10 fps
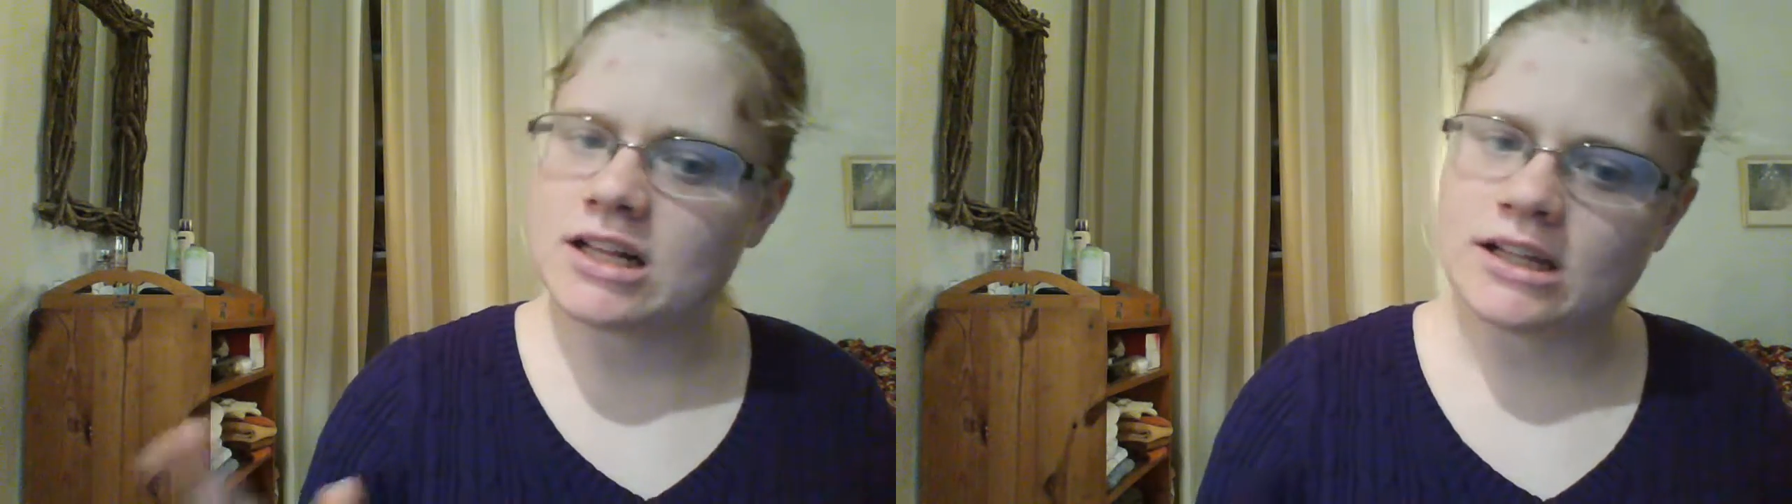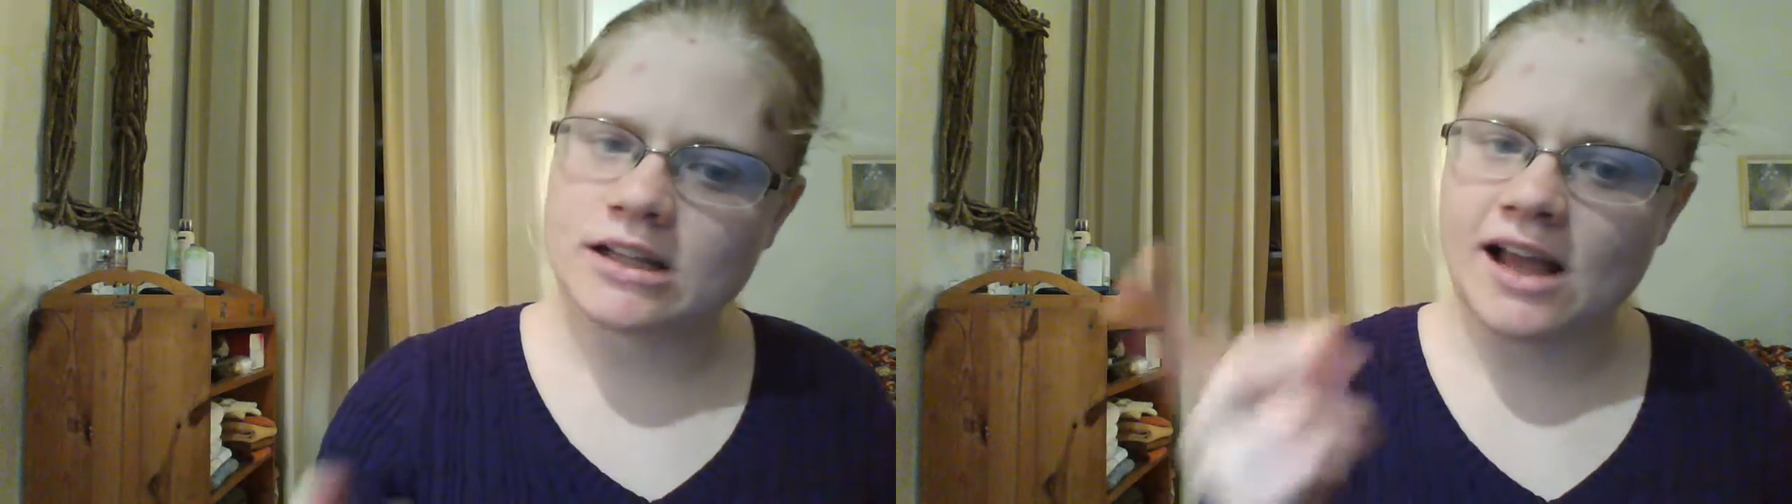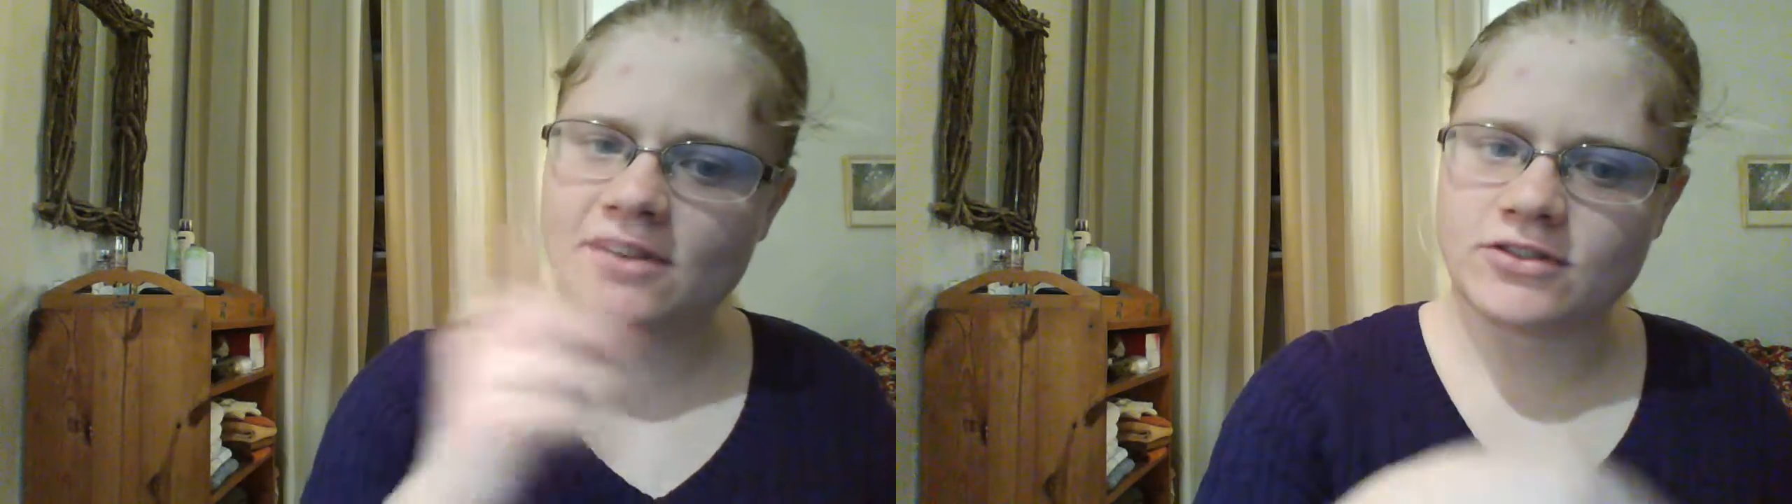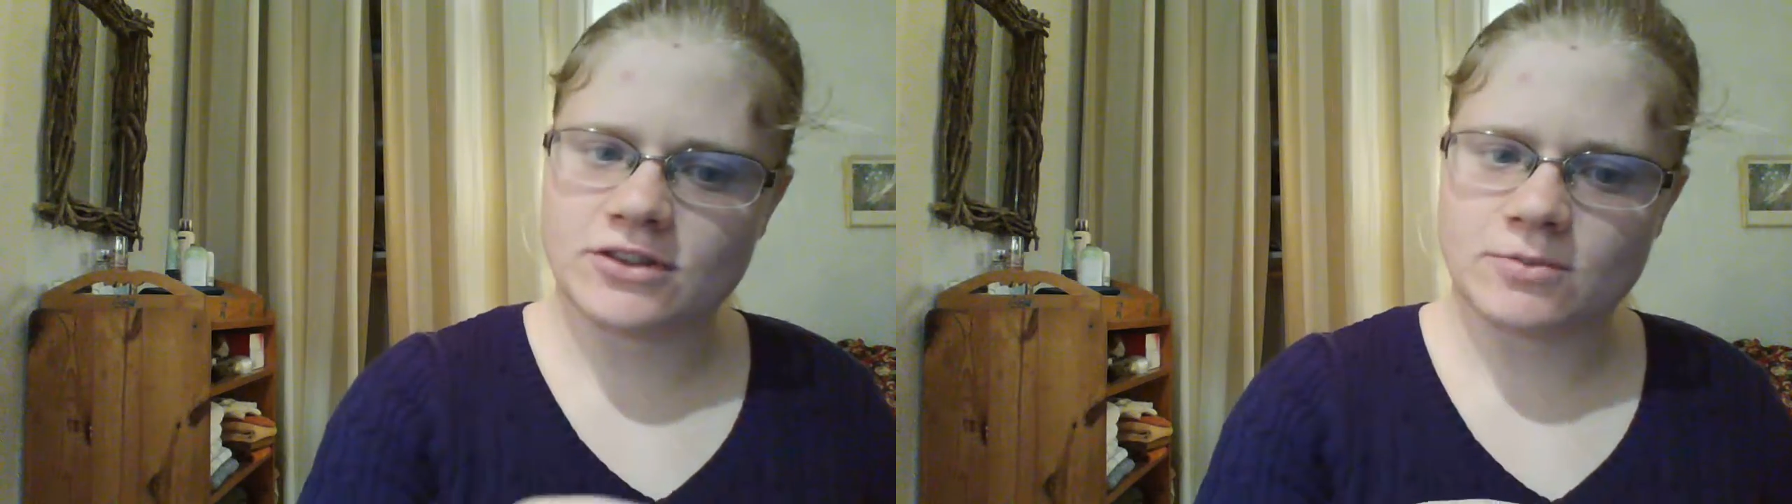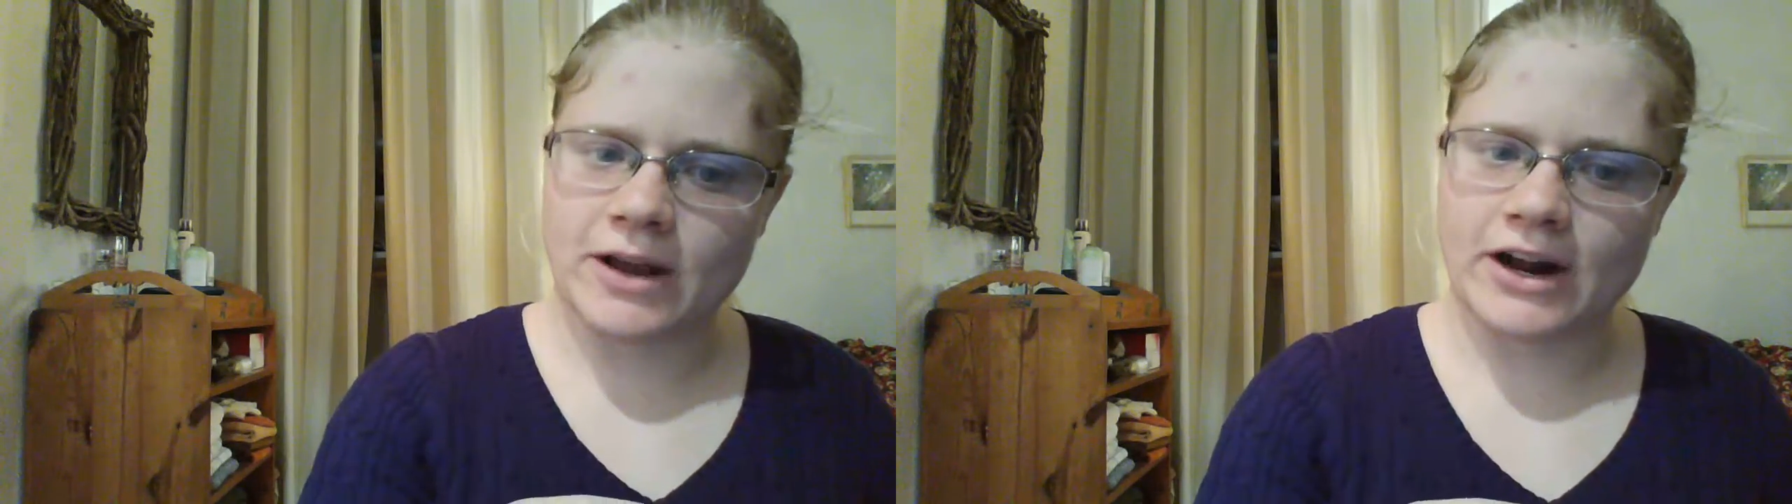
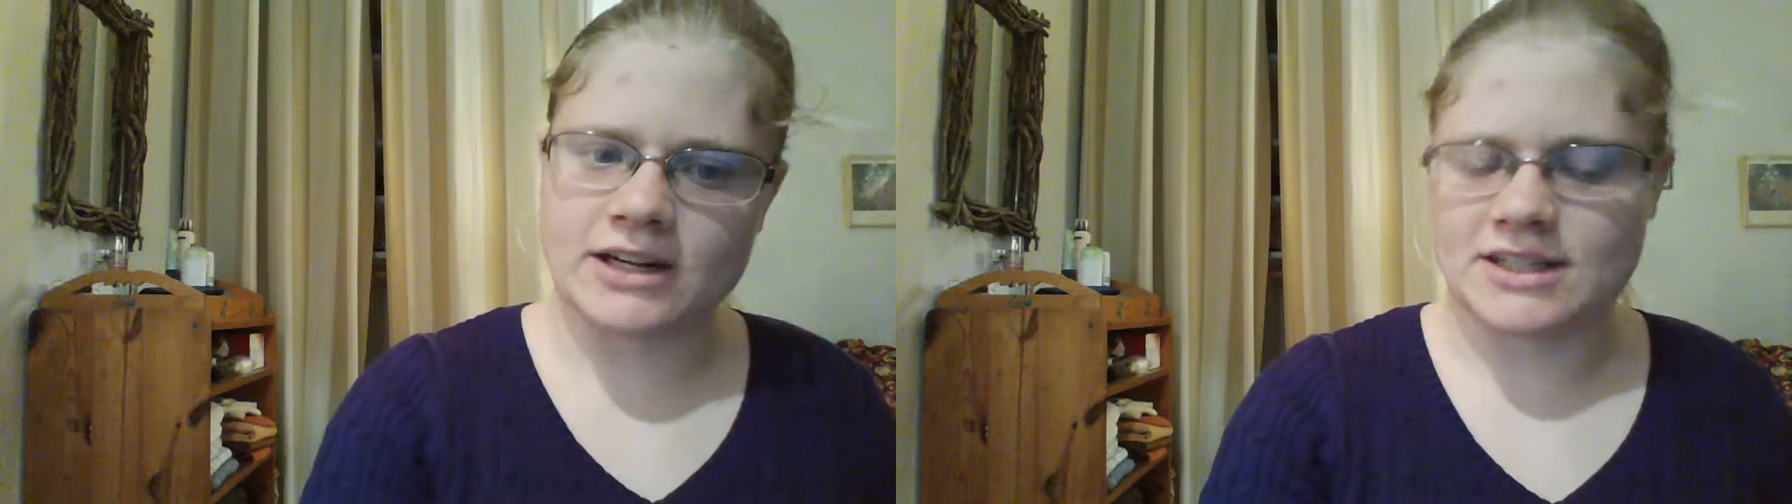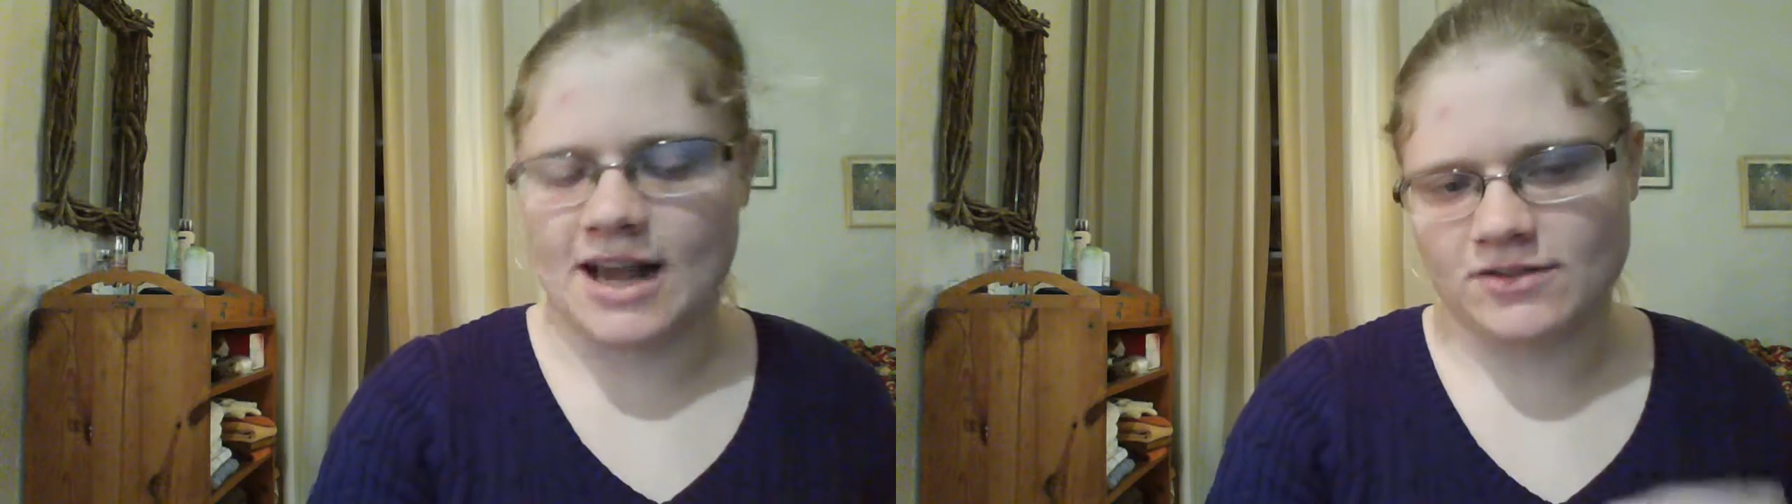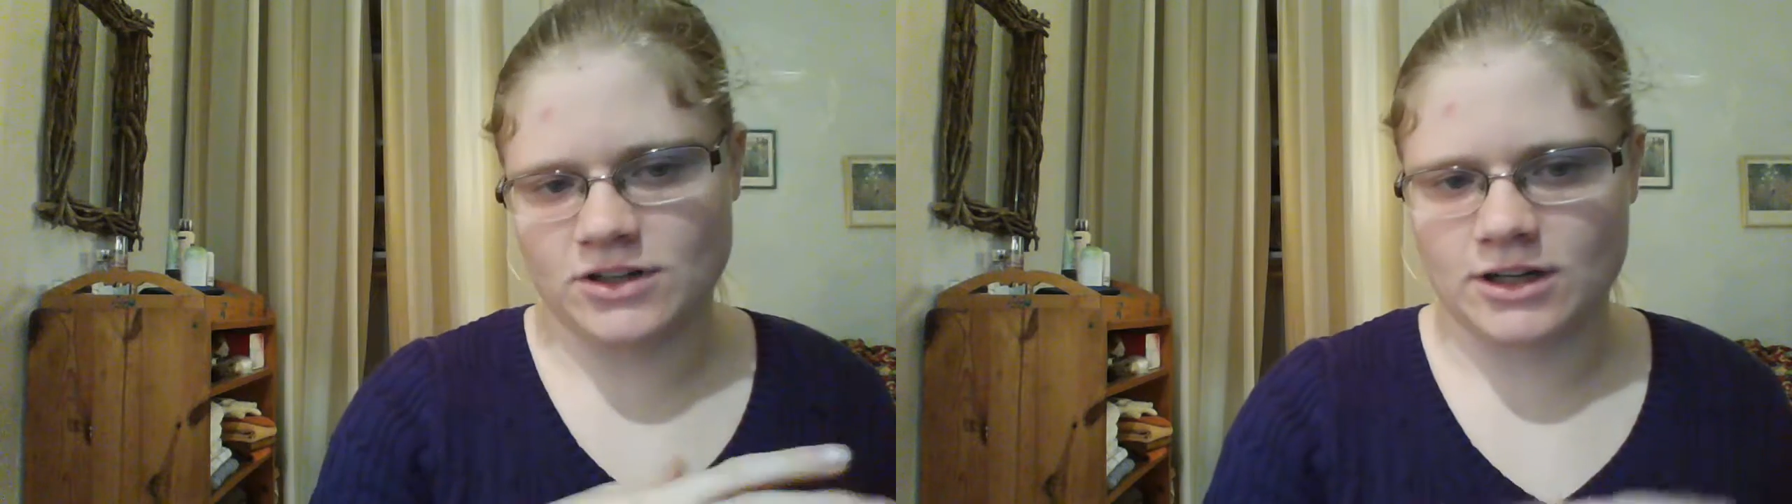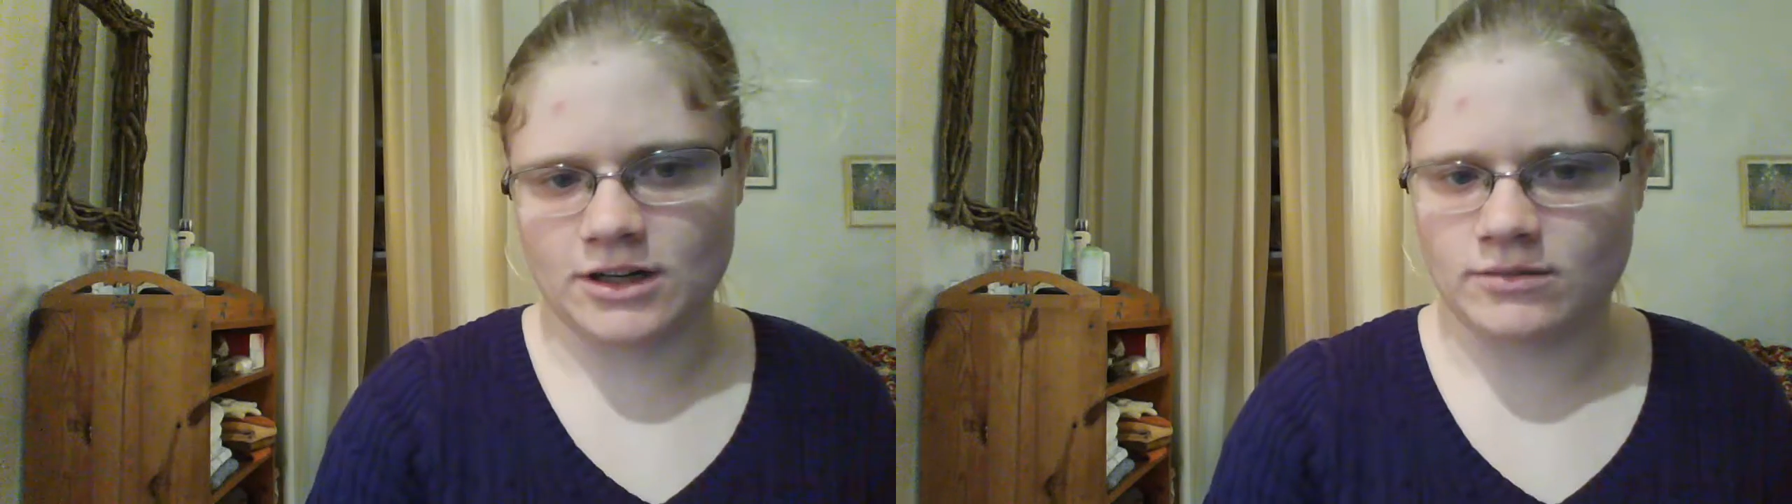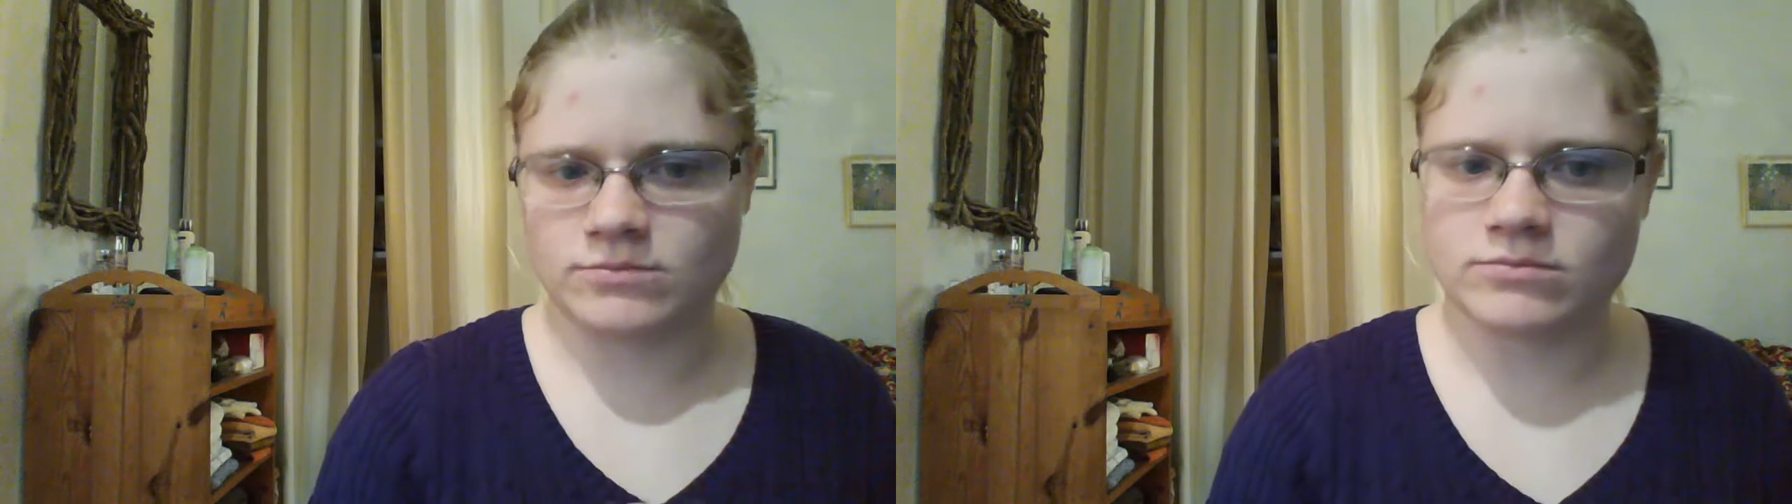left Paris after